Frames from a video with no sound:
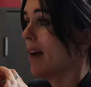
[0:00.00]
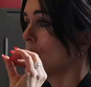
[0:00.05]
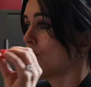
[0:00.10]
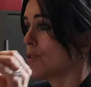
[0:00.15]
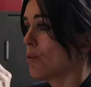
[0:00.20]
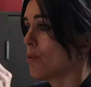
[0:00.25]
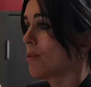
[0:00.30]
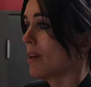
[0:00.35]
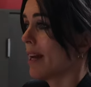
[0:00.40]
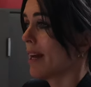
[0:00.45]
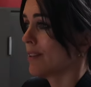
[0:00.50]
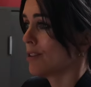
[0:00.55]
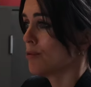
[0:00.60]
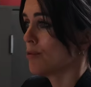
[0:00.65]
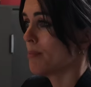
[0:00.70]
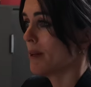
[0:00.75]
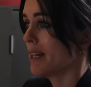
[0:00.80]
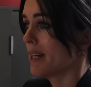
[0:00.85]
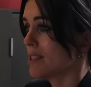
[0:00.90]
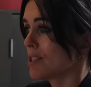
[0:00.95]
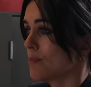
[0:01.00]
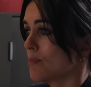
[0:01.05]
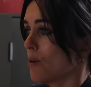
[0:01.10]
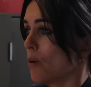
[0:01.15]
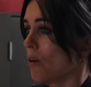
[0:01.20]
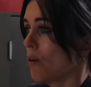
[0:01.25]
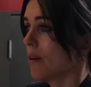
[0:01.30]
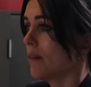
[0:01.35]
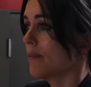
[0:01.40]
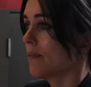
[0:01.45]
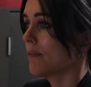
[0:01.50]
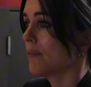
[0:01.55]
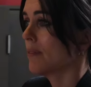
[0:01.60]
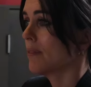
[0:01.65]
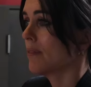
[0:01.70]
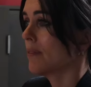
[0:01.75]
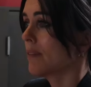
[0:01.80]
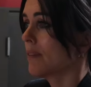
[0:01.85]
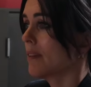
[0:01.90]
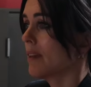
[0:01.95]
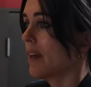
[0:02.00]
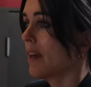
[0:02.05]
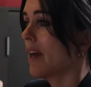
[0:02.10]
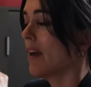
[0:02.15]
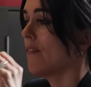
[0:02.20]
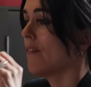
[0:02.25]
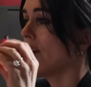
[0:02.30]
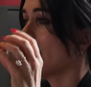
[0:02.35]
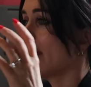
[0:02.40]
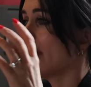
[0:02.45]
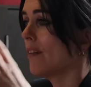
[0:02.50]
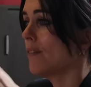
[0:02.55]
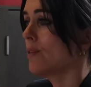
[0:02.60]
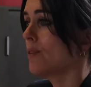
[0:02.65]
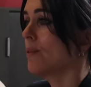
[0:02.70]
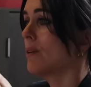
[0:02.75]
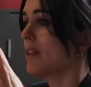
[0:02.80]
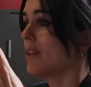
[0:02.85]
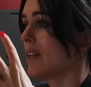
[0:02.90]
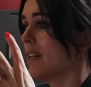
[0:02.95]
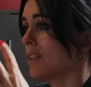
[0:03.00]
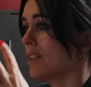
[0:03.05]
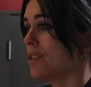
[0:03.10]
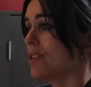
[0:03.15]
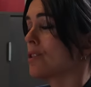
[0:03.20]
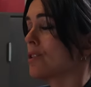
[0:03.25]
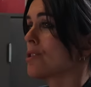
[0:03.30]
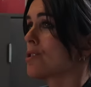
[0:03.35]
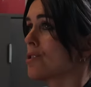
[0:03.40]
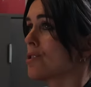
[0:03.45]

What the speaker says: who don't let you play small. If everyone in your